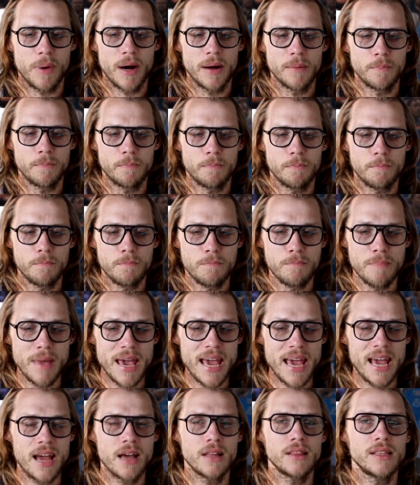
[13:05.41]
But
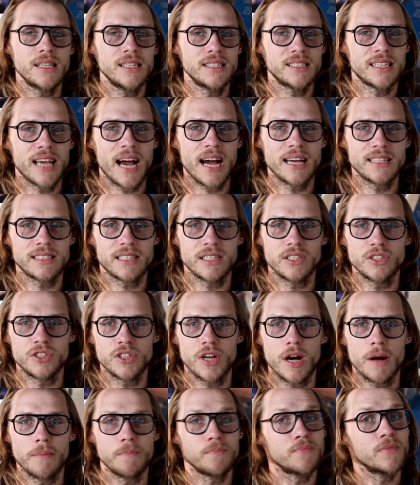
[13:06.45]
man, these guys can
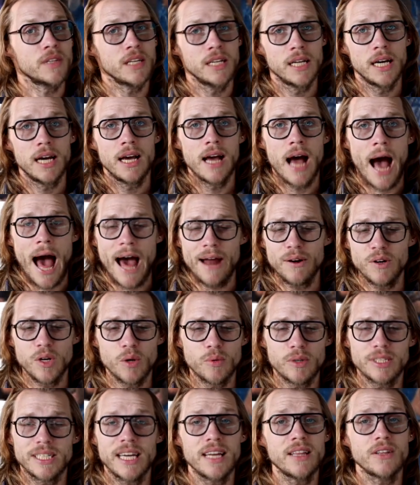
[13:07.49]
jump. I don't know
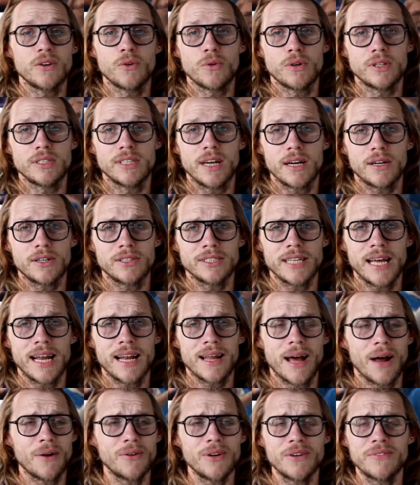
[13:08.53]
where Talen Horton-Tucker's at.
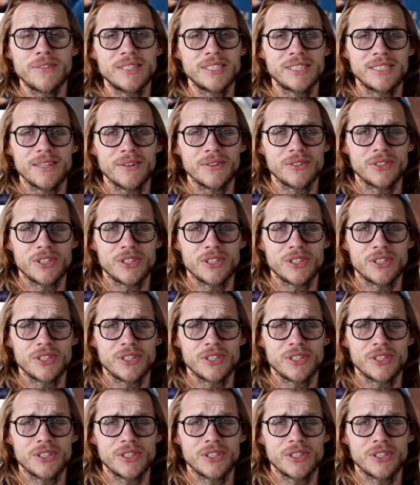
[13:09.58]
I don't know if he's still in